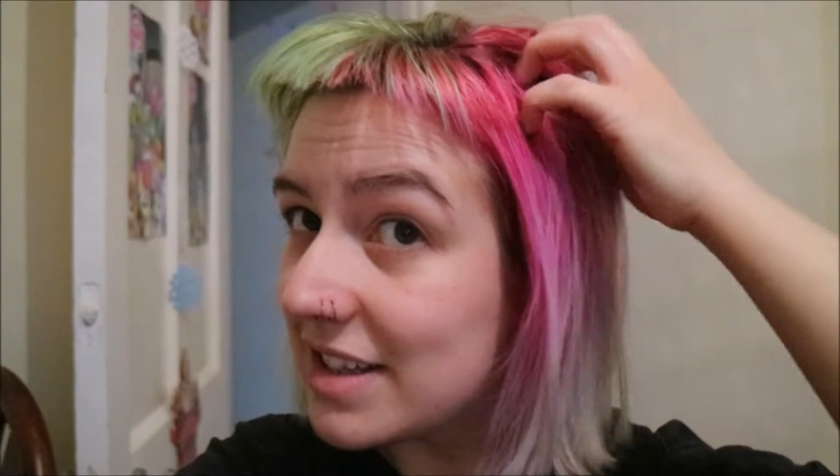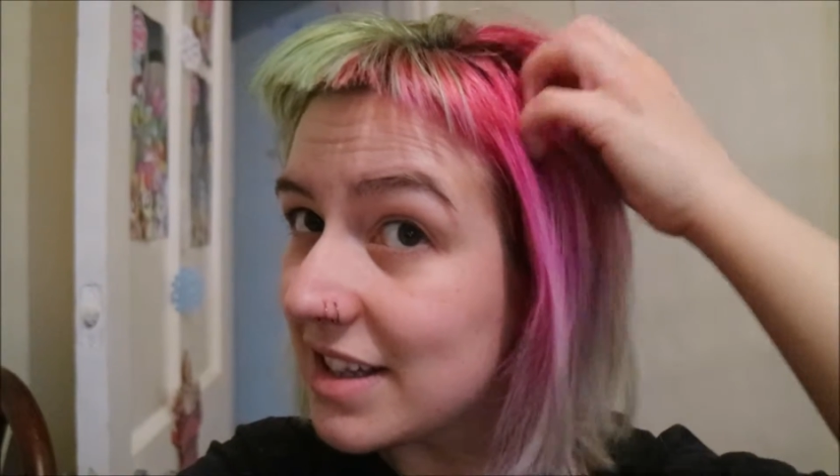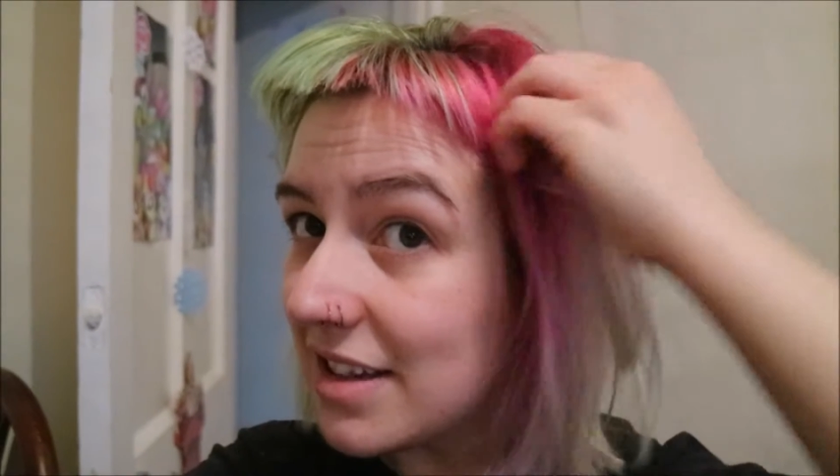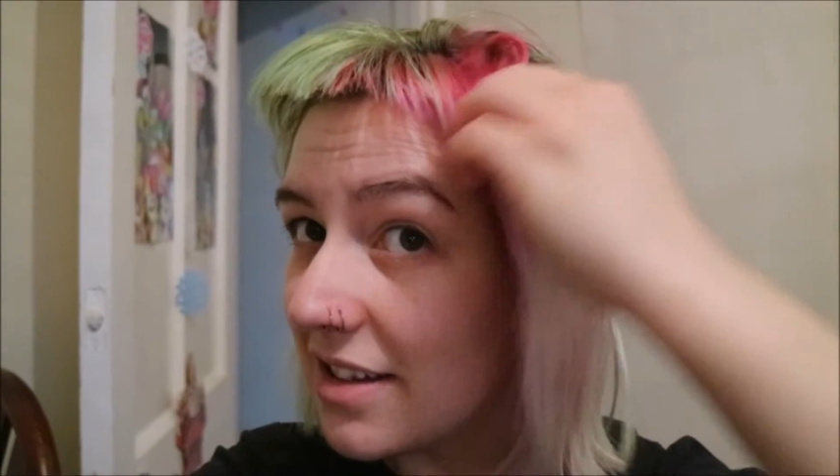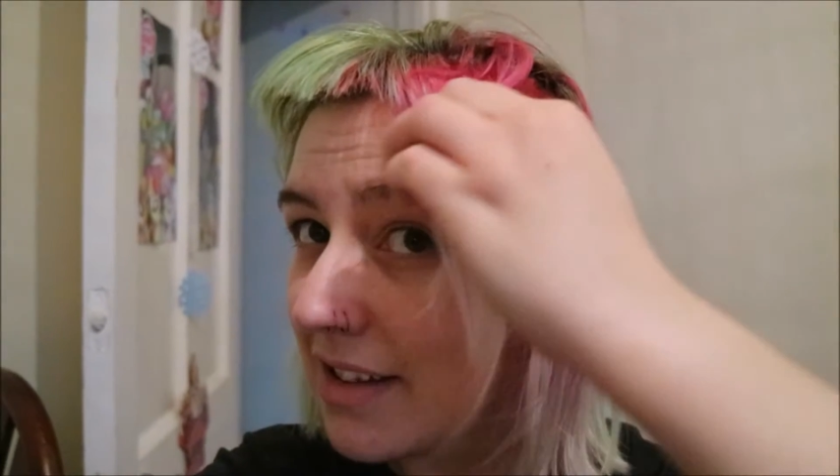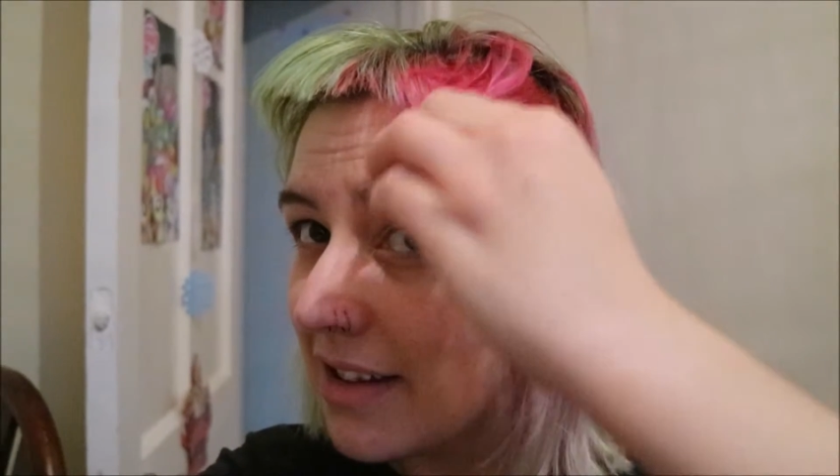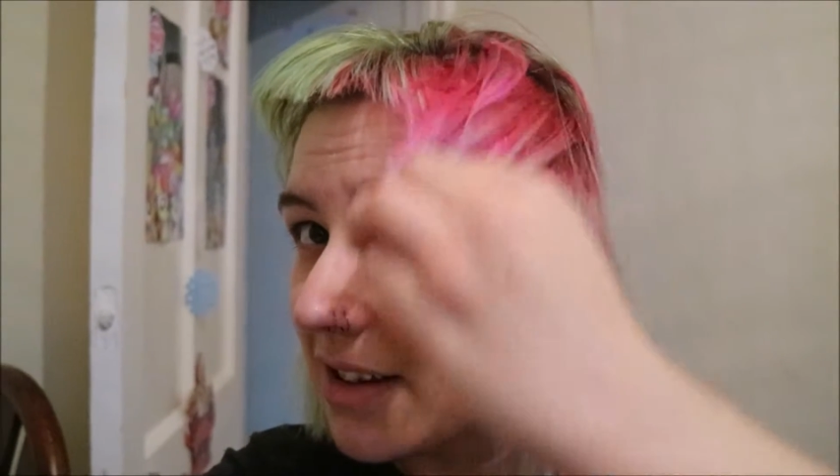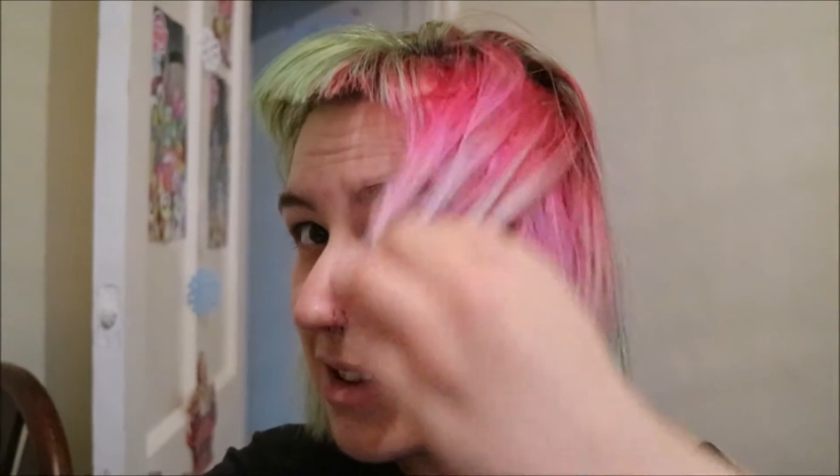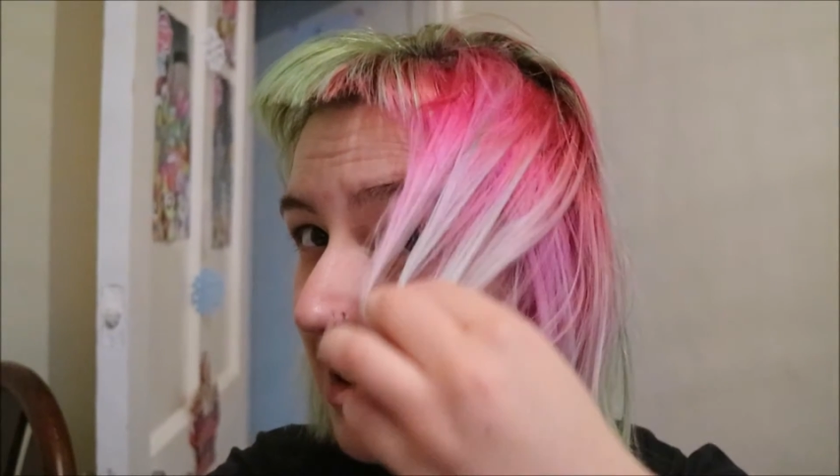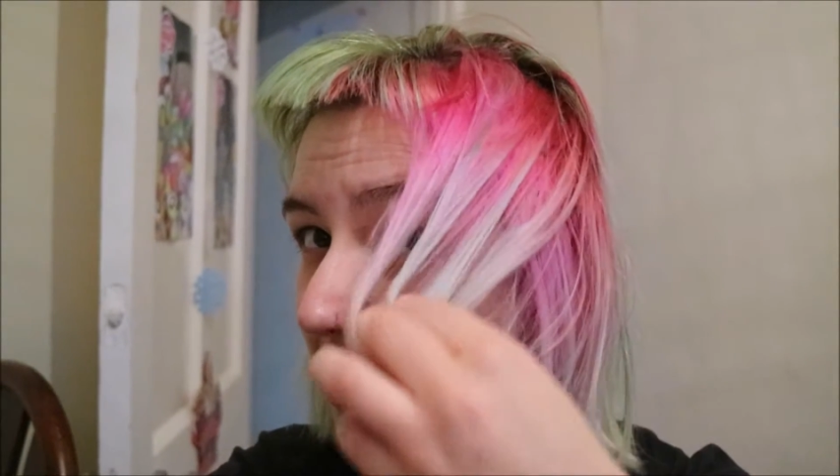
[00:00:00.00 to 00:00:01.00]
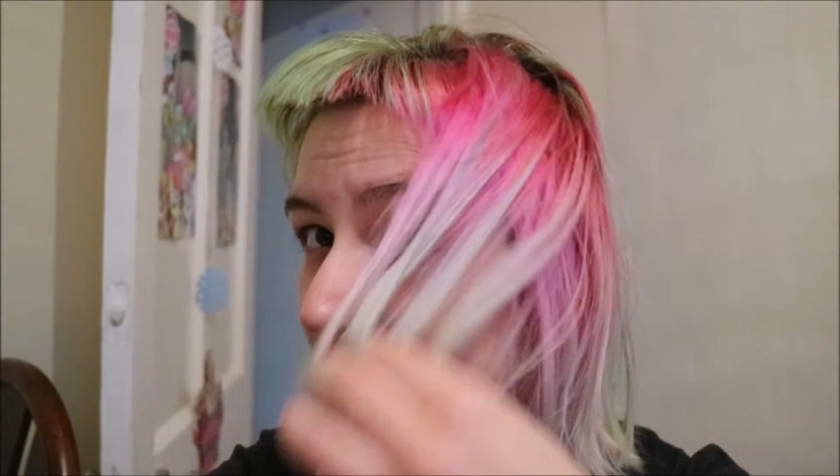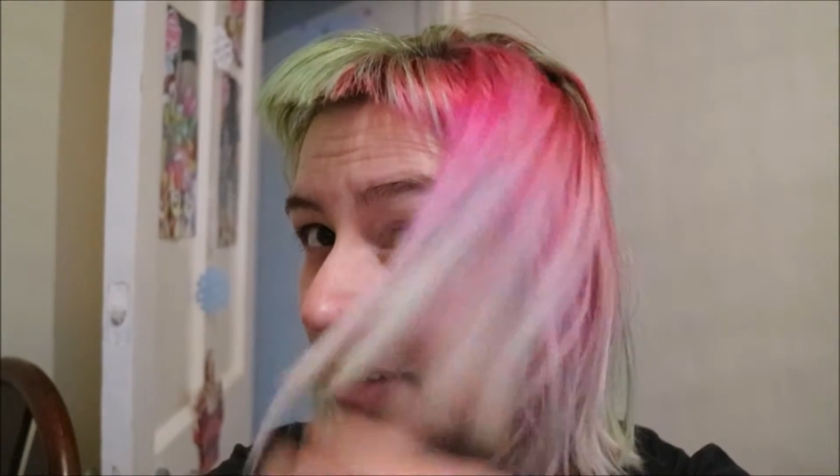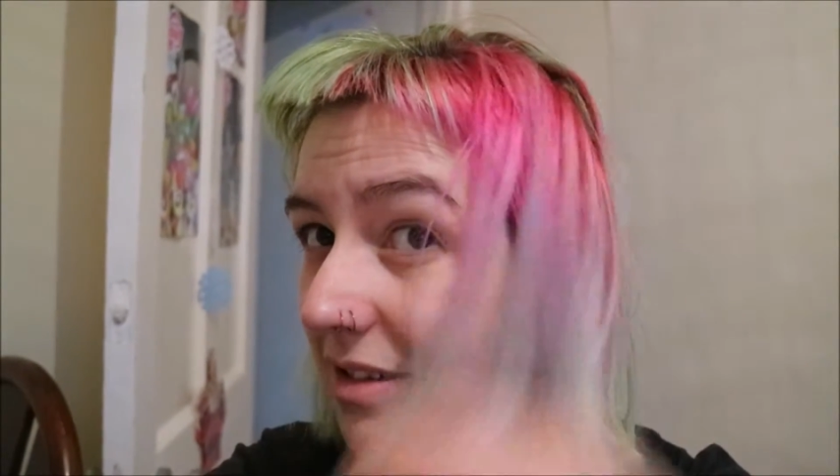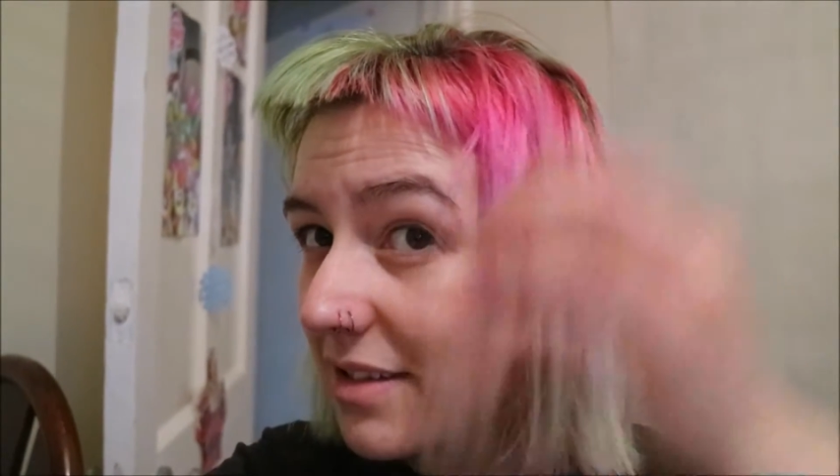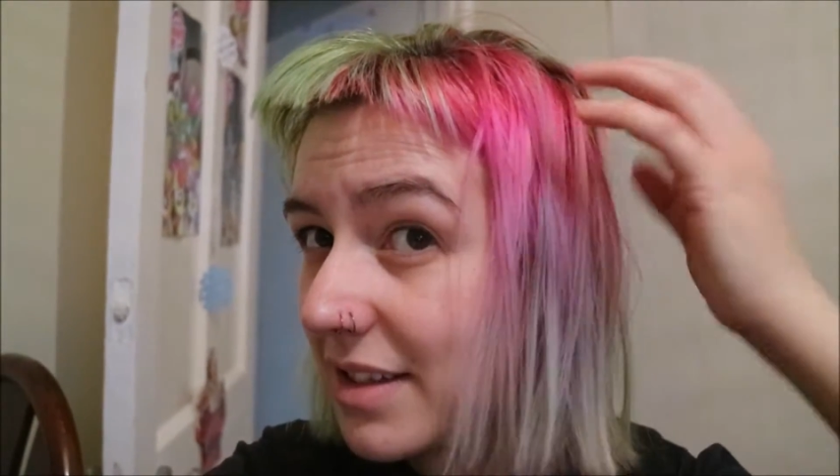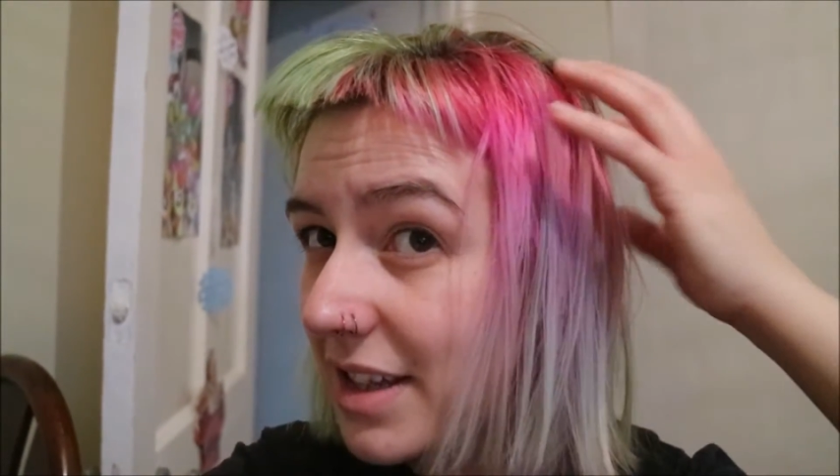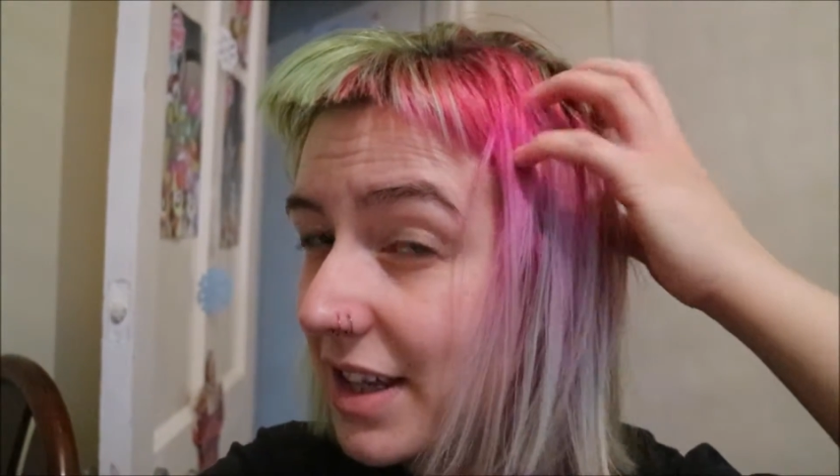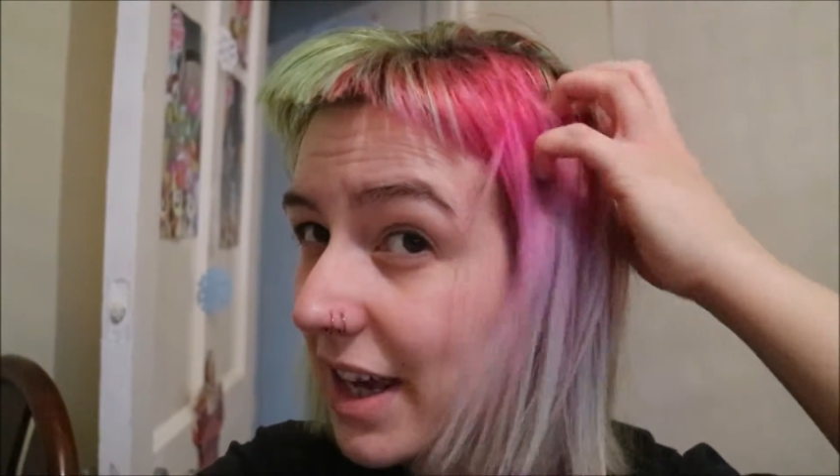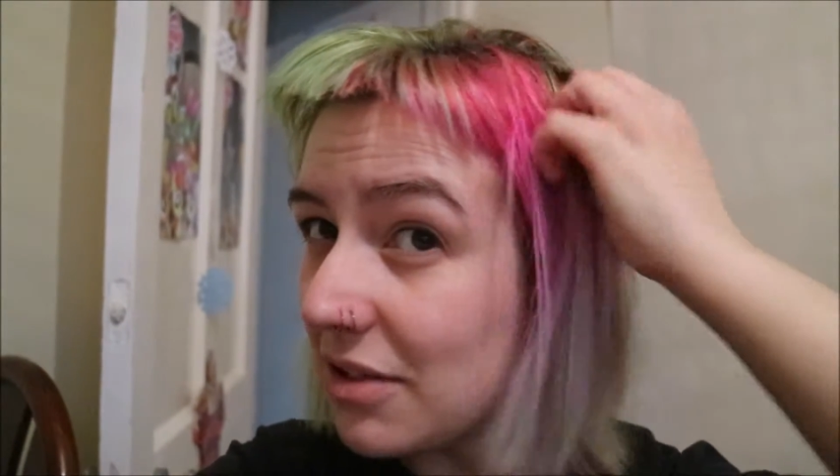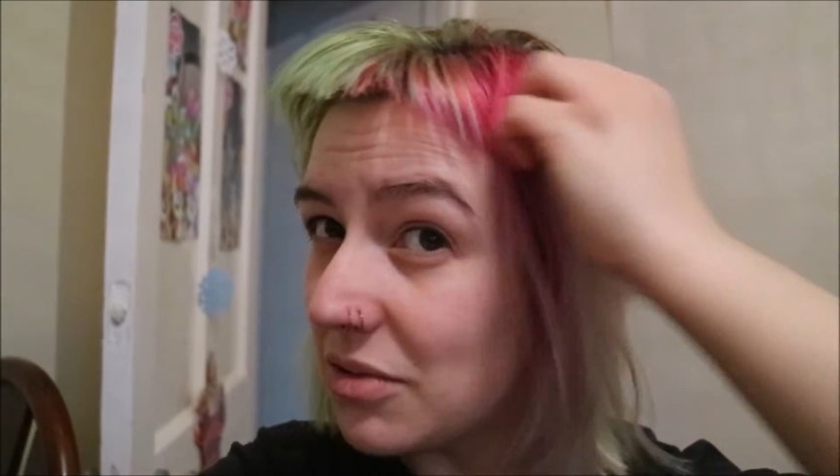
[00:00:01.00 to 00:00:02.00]
to
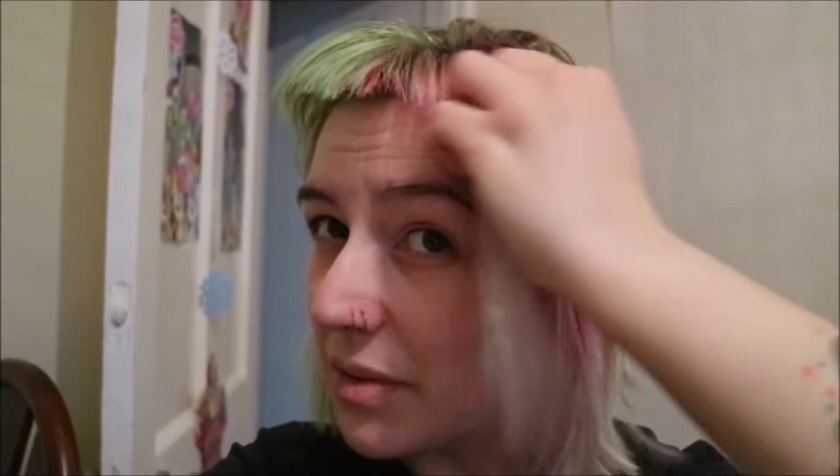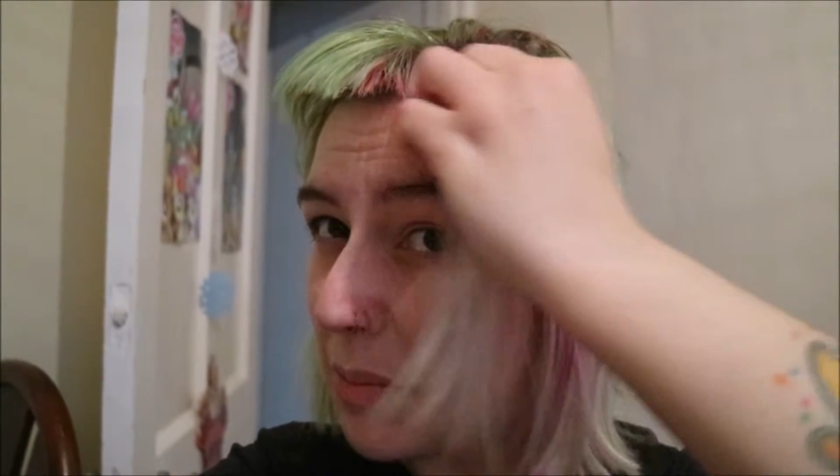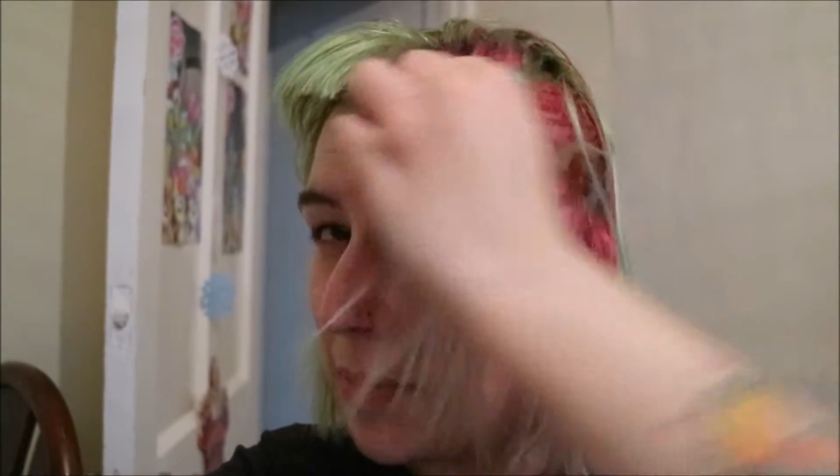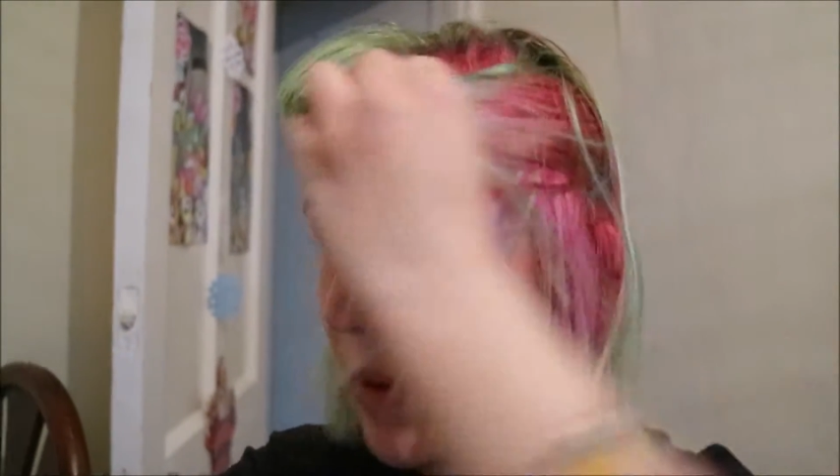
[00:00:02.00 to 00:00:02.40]
get all the